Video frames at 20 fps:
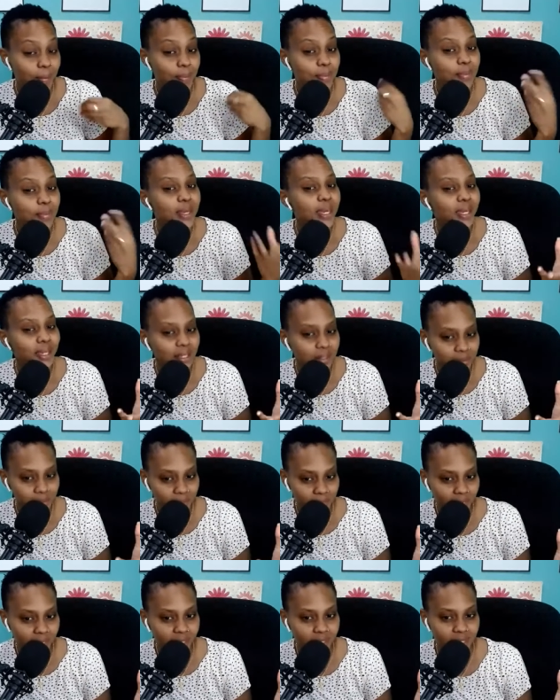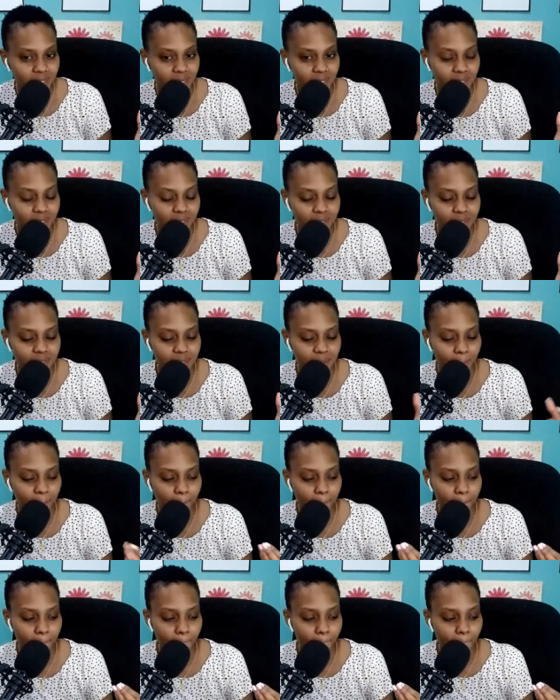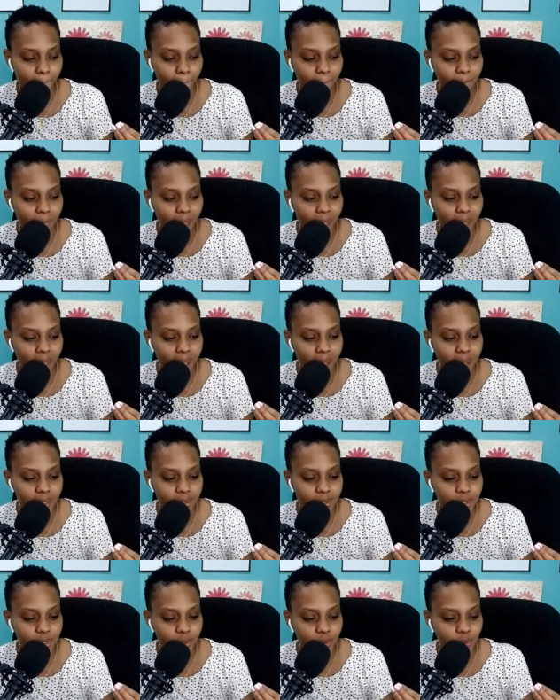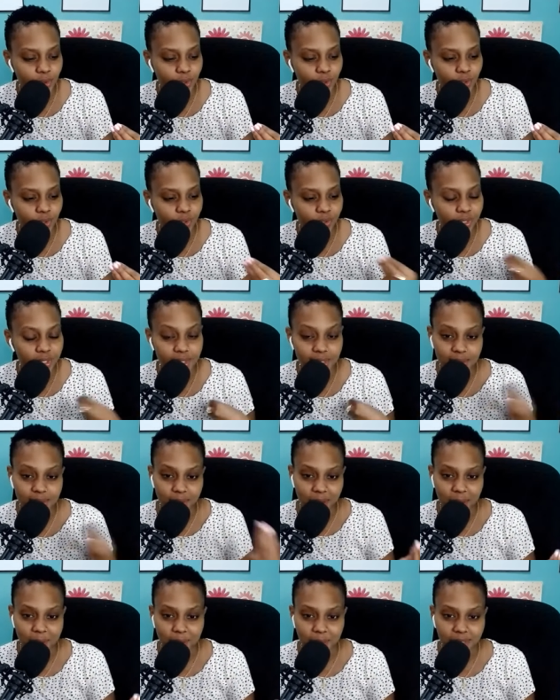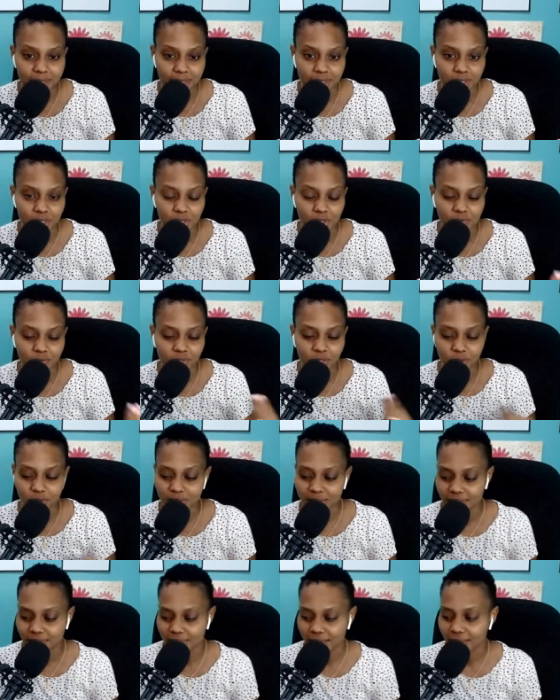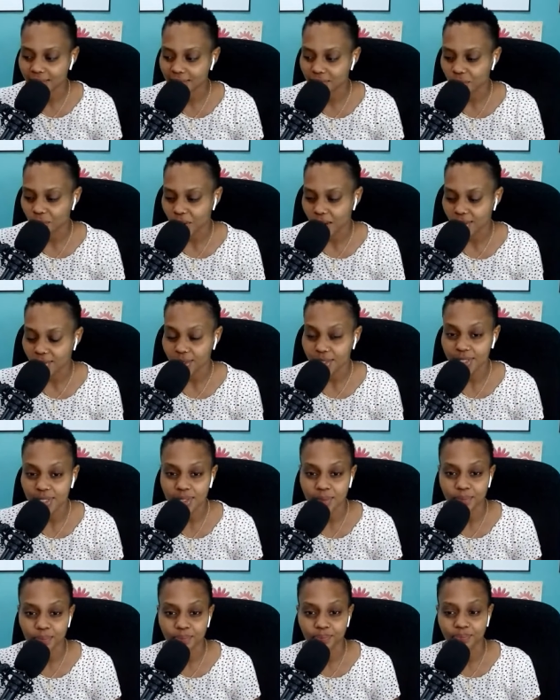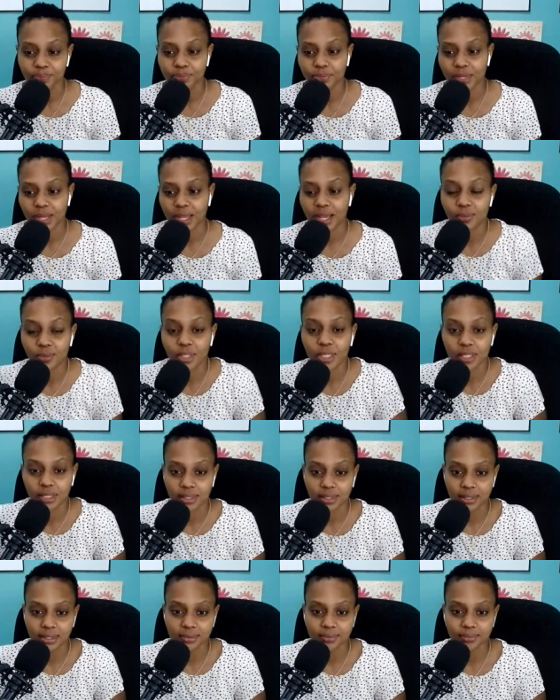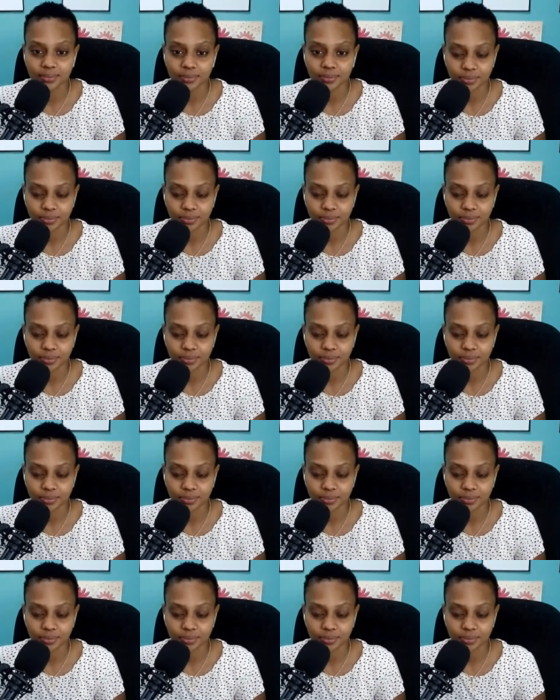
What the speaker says: Make it make sense. And so this is my message for you tonight while we sip and we color.